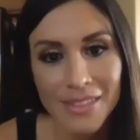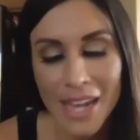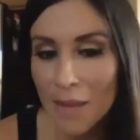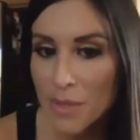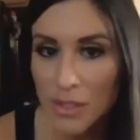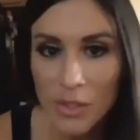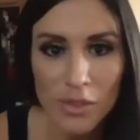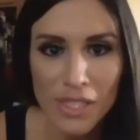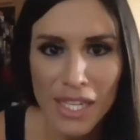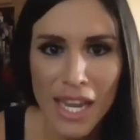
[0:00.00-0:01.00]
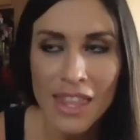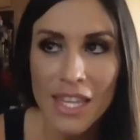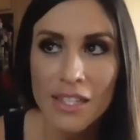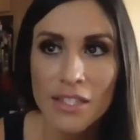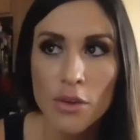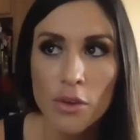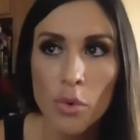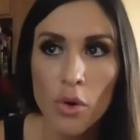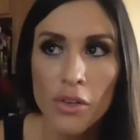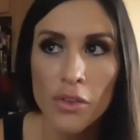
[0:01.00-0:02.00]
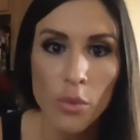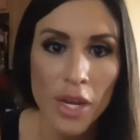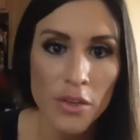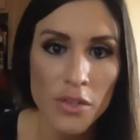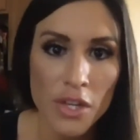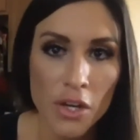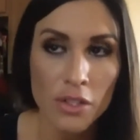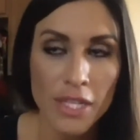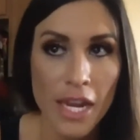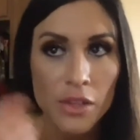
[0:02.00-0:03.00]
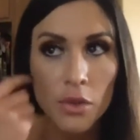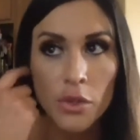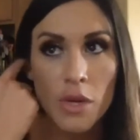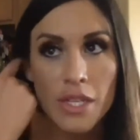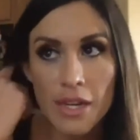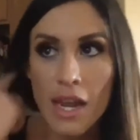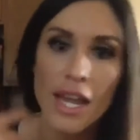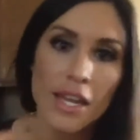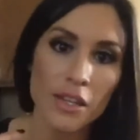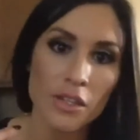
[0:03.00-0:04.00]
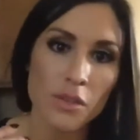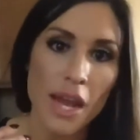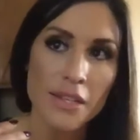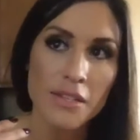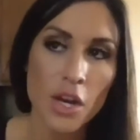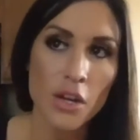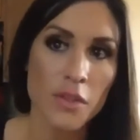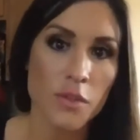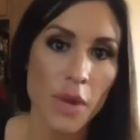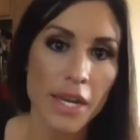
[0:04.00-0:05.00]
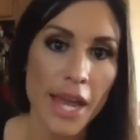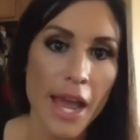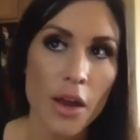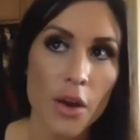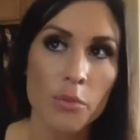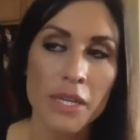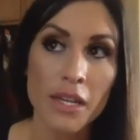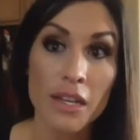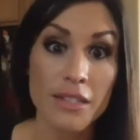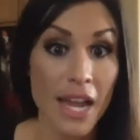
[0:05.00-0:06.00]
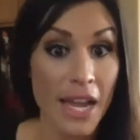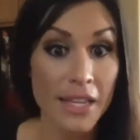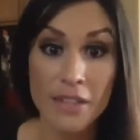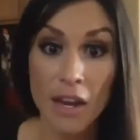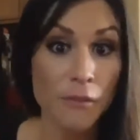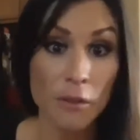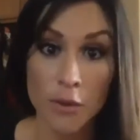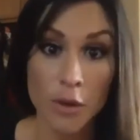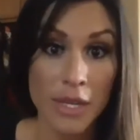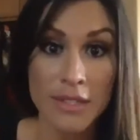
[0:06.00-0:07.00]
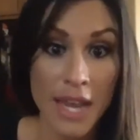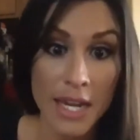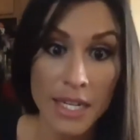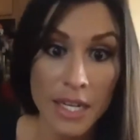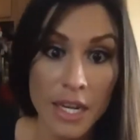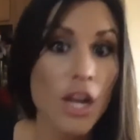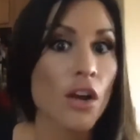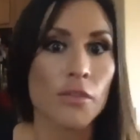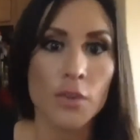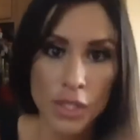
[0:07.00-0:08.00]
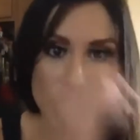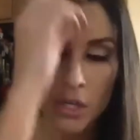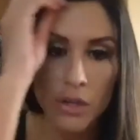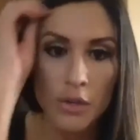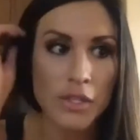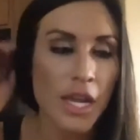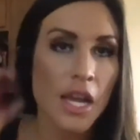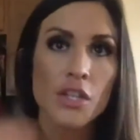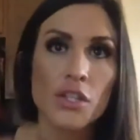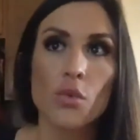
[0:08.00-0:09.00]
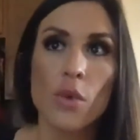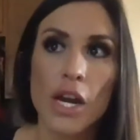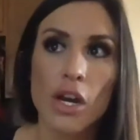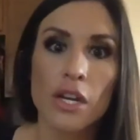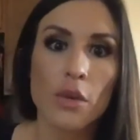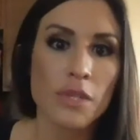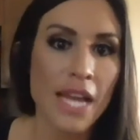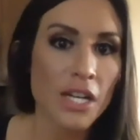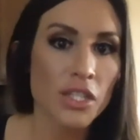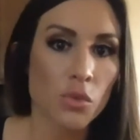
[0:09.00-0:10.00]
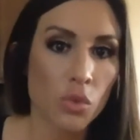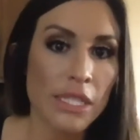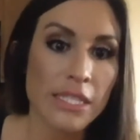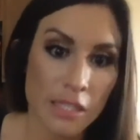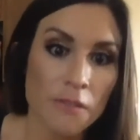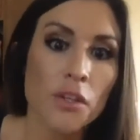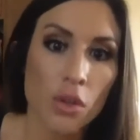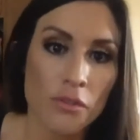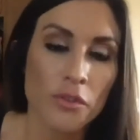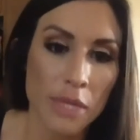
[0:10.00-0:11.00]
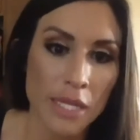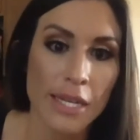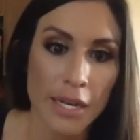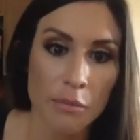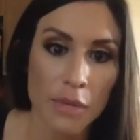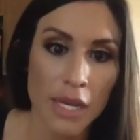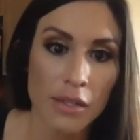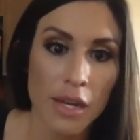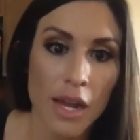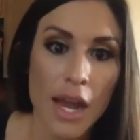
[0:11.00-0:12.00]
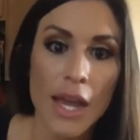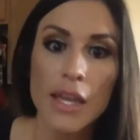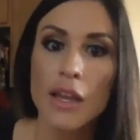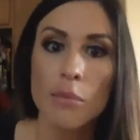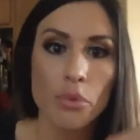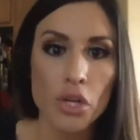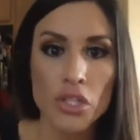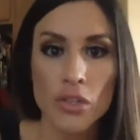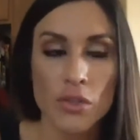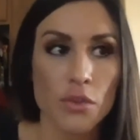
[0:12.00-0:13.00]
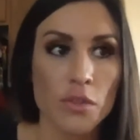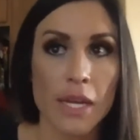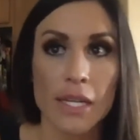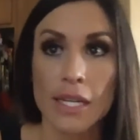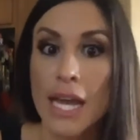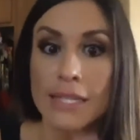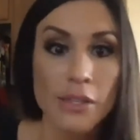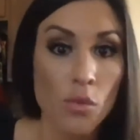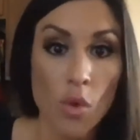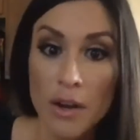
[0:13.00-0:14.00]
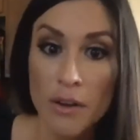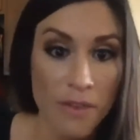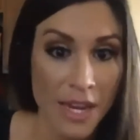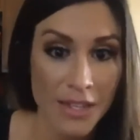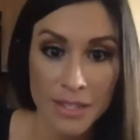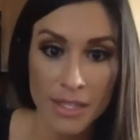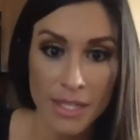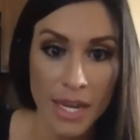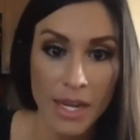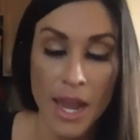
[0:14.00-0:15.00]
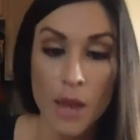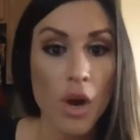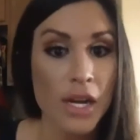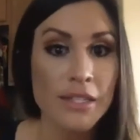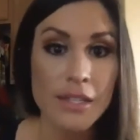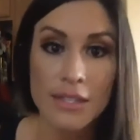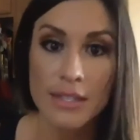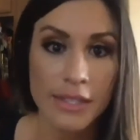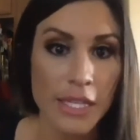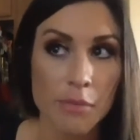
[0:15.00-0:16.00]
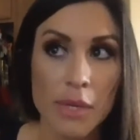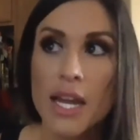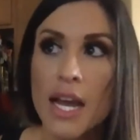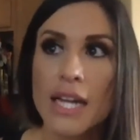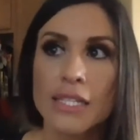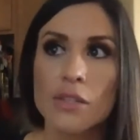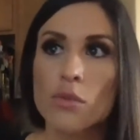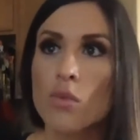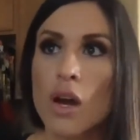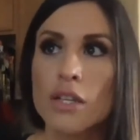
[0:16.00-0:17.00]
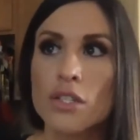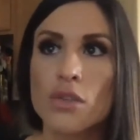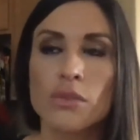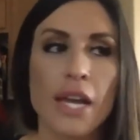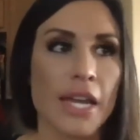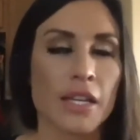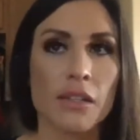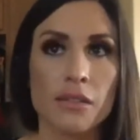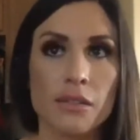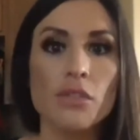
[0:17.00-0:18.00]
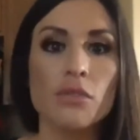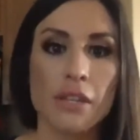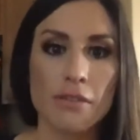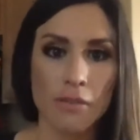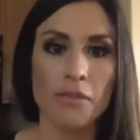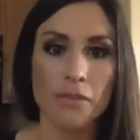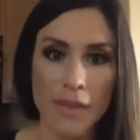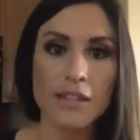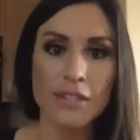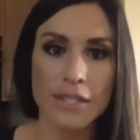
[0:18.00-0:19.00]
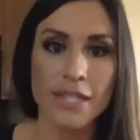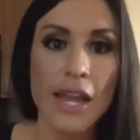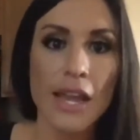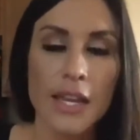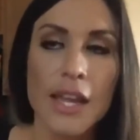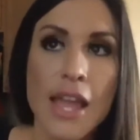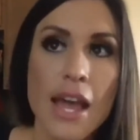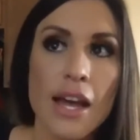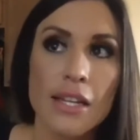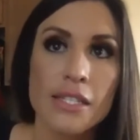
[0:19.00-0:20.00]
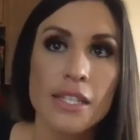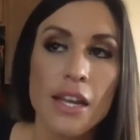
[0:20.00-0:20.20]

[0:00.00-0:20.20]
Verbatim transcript: Absolutely. I think it's so important the way you start your day. And the only reason I, I start this way now, because I suffered from anxiety for years to where it was actually really difficult for me to get out of bed. I pushed the snooze button. I didn't want to face the day. I wanted to sleep. I didn't want to like literally face the day. And